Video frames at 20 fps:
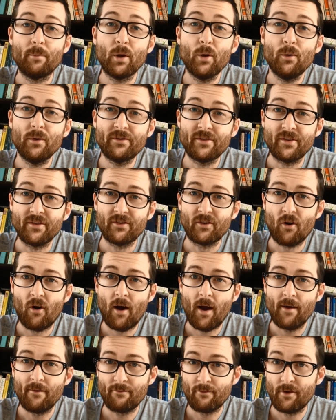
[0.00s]
as the
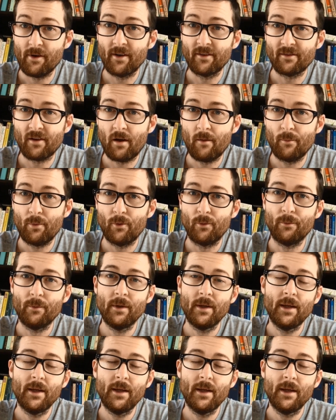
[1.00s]
sky for an example,